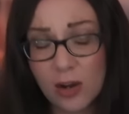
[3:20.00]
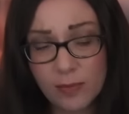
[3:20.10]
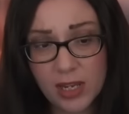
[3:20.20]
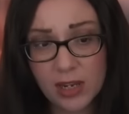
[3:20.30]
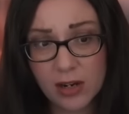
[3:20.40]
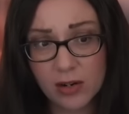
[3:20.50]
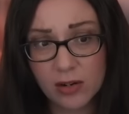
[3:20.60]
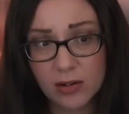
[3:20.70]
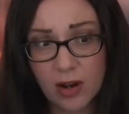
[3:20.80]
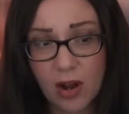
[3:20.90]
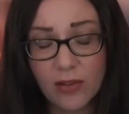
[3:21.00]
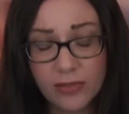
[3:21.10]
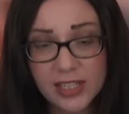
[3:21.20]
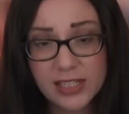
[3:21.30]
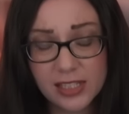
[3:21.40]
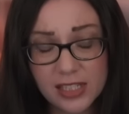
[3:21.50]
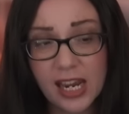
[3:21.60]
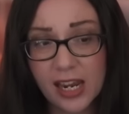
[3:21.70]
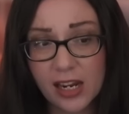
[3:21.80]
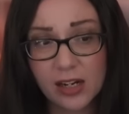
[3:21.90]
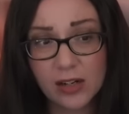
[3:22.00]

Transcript: here on this day?